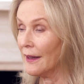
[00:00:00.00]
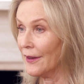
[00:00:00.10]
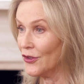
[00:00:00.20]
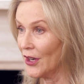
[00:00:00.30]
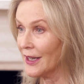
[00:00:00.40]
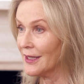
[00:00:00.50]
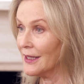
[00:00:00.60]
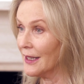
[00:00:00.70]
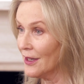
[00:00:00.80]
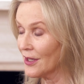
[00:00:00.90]

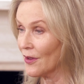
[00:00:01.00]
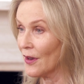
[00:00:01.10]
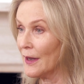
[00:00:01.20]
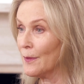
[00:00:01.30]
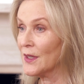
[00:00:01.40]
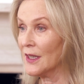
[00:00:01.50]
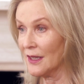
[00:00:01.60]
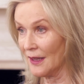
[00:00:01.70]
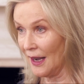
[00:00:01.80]
injected into the lips, into the